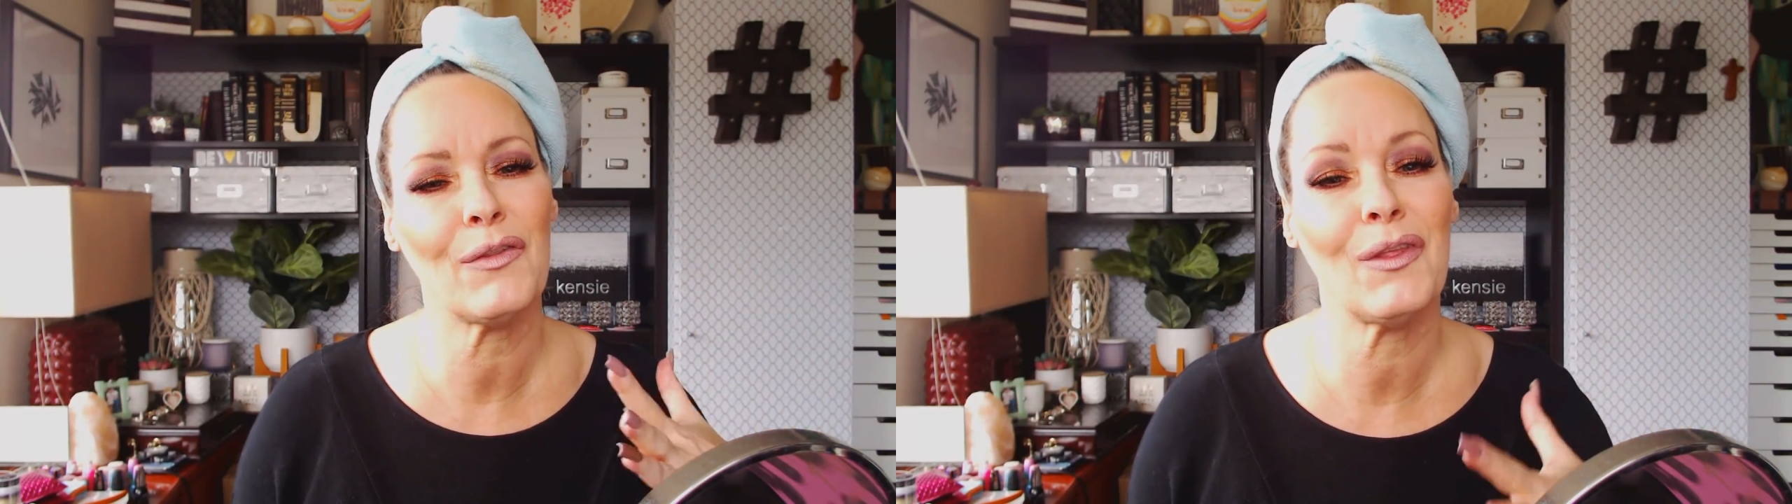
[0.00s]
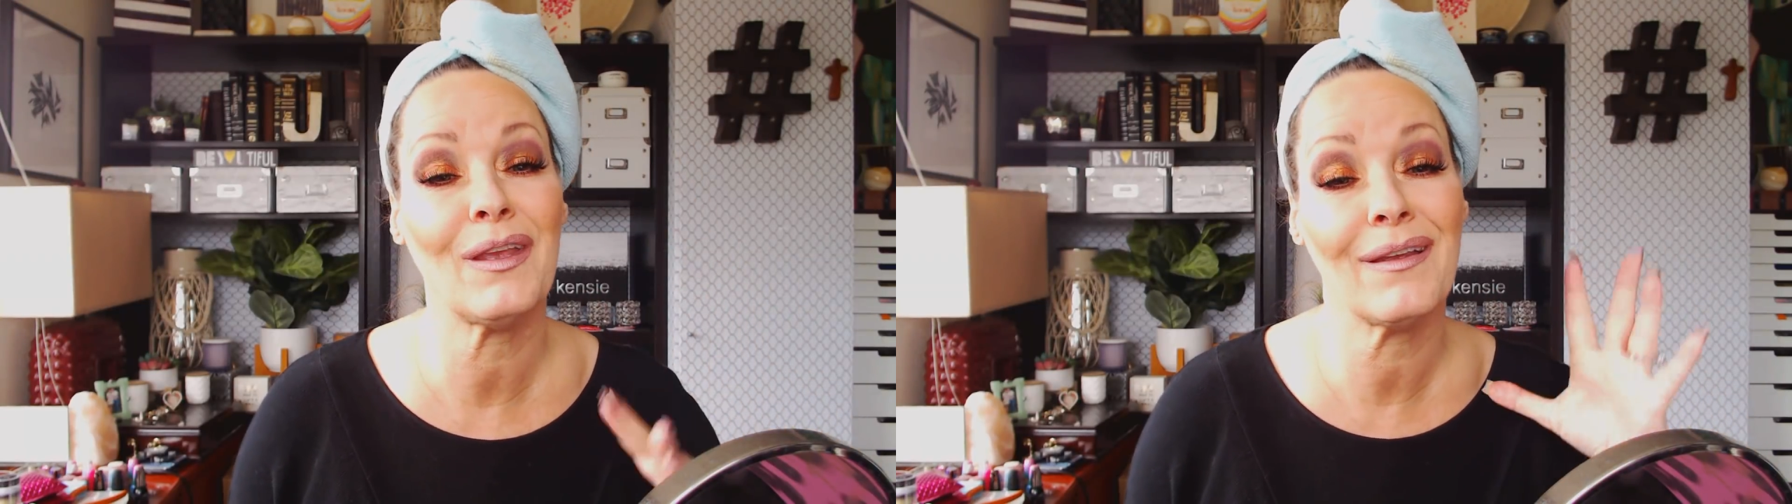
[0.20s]

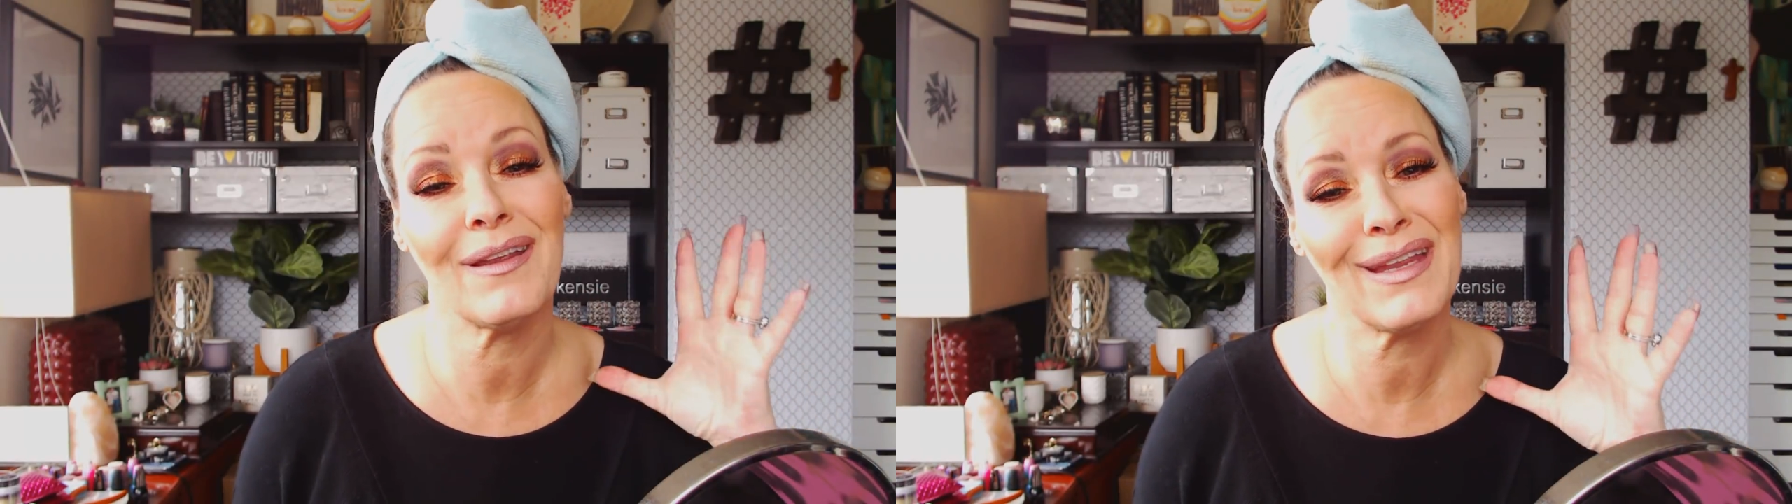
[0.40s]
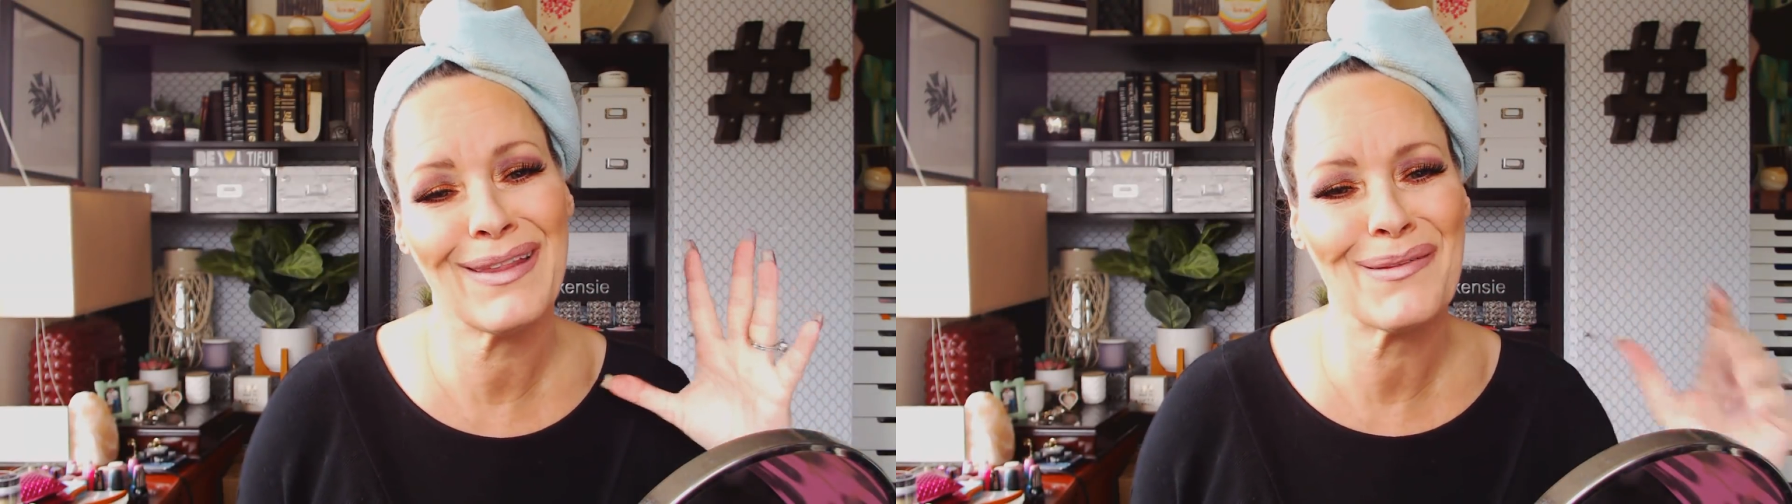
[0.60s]
everything
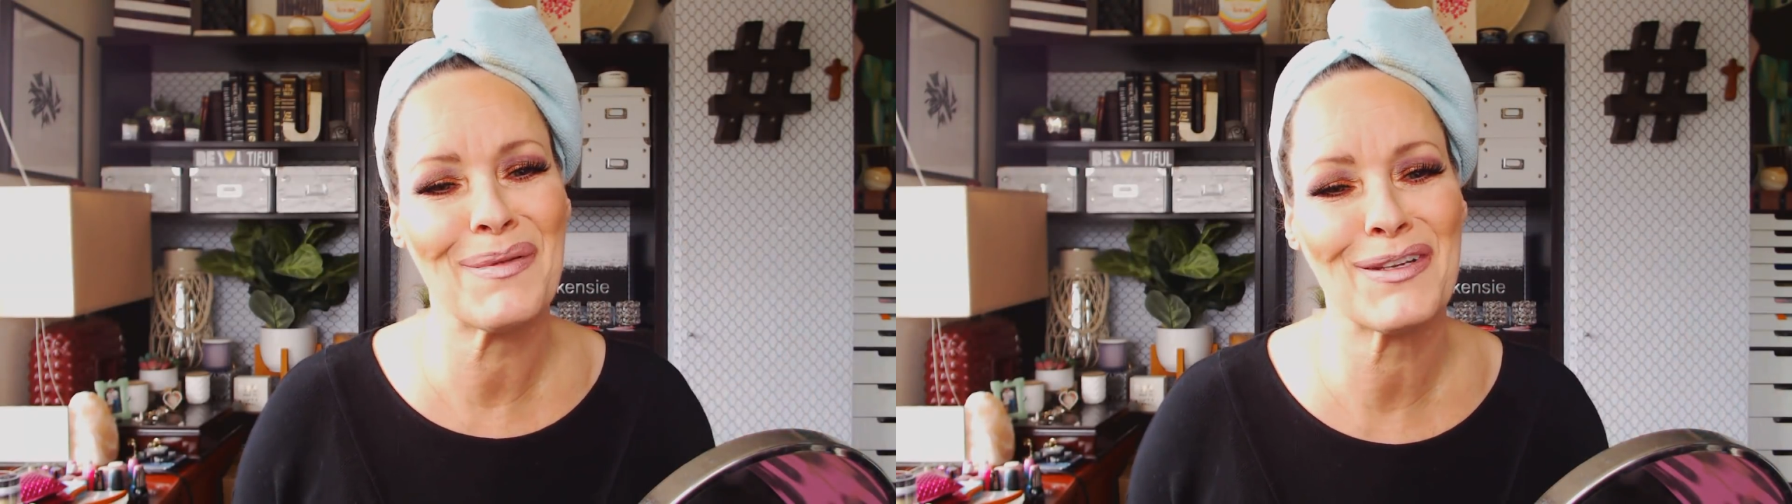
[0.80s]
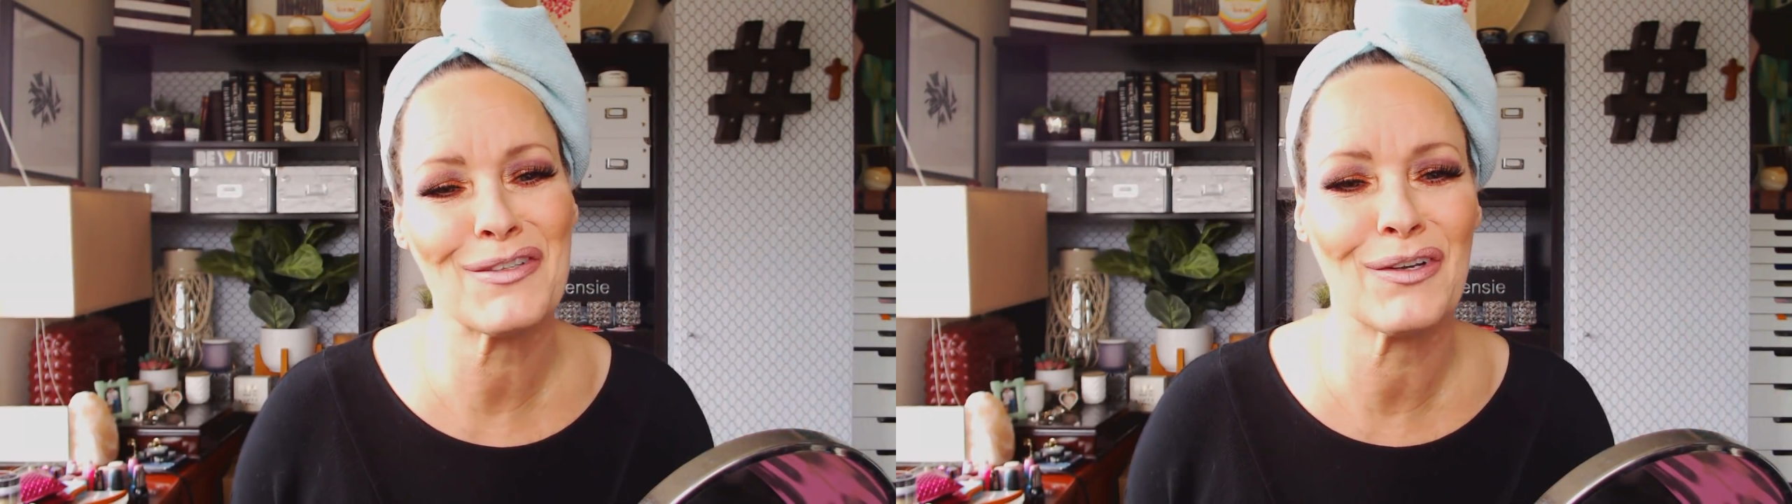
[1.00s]
in the
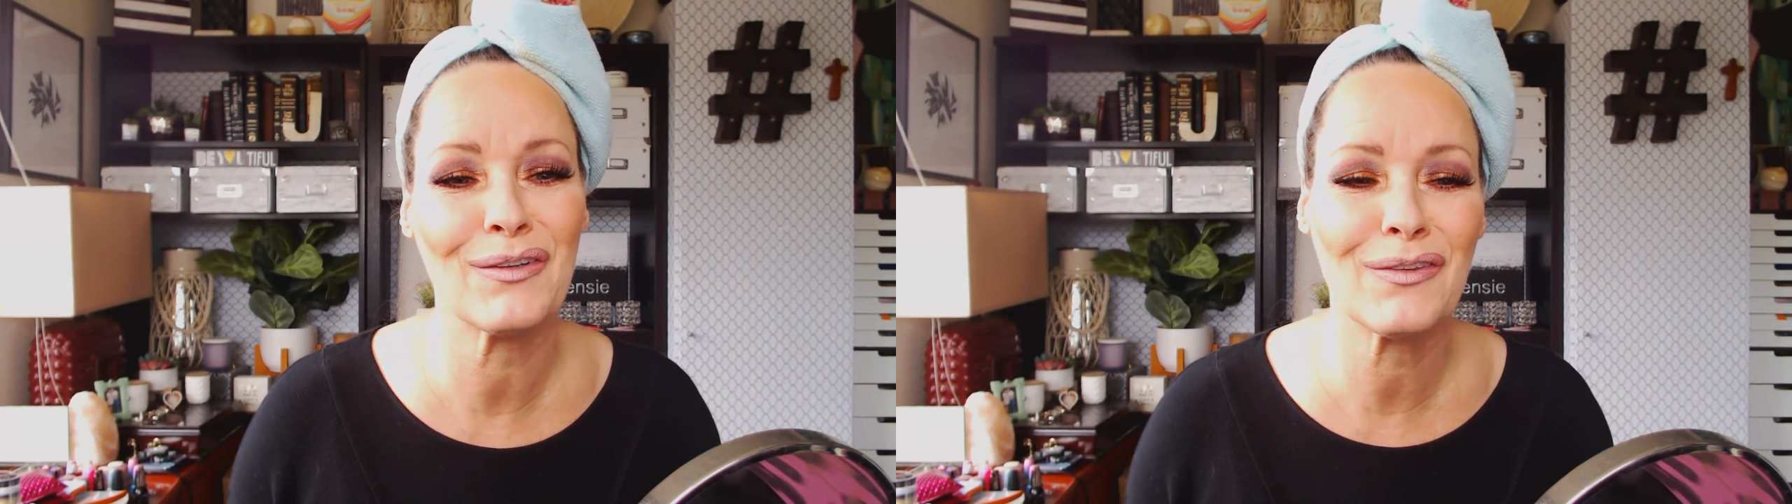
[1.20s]
picture.